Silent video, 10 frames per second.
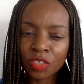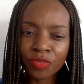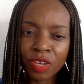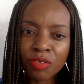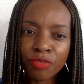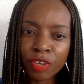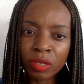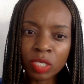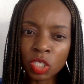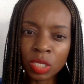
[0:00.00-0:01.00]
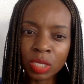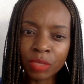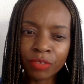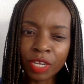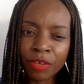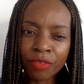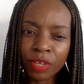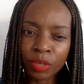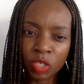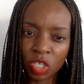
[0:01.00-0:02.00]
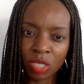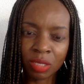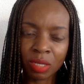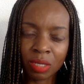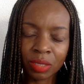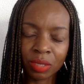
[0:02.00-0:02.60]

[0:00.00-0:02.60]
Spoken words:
very, very, very, very gentle.